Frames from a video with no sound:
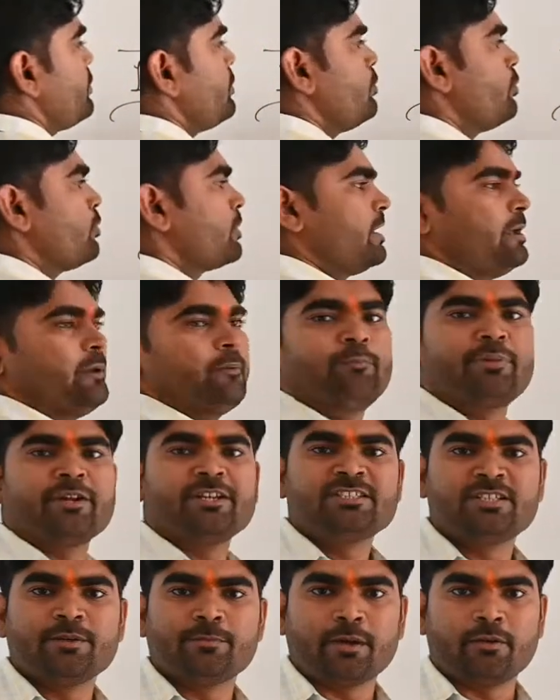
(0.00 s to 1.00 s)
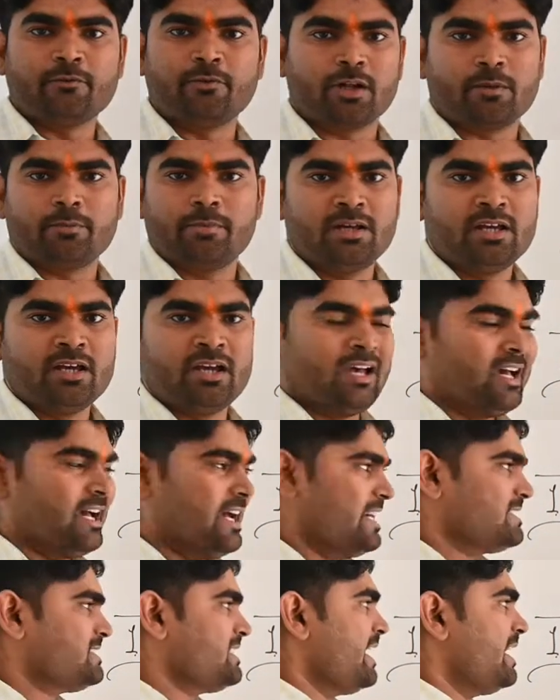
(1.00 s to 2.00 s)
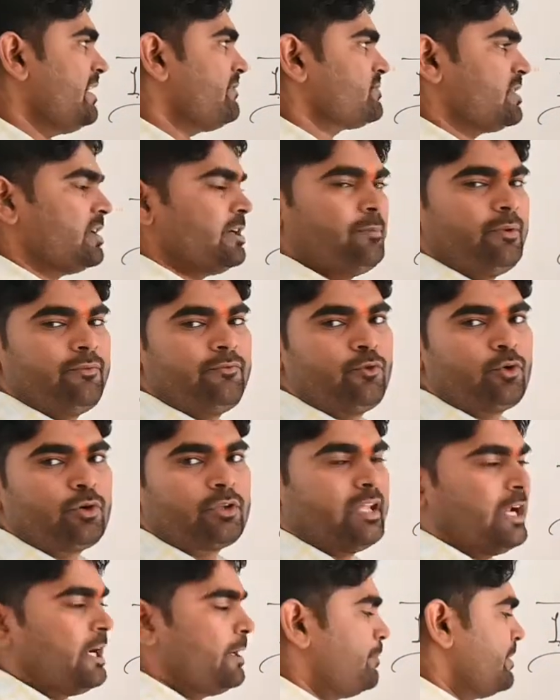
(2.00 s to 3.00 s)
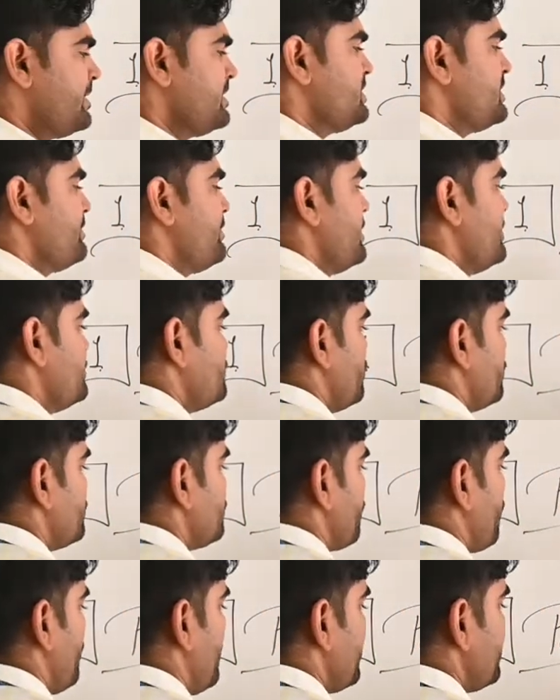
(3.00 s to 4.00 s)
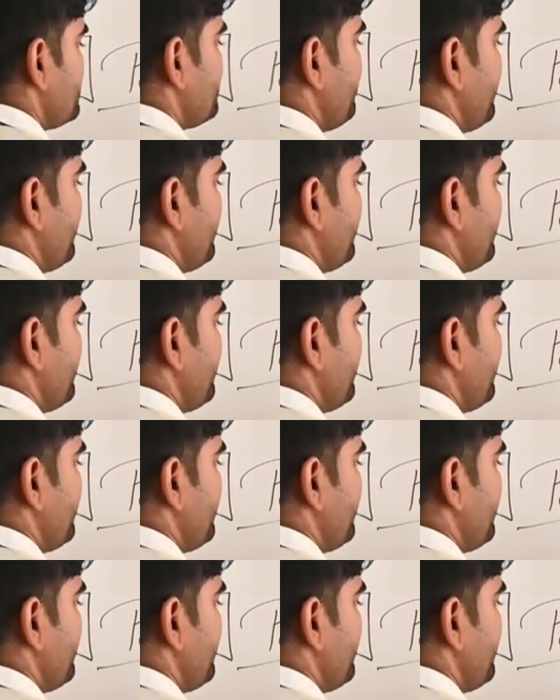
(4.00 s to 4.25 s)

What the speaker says: Okay, principal verb. As I have said before that, principal is also called as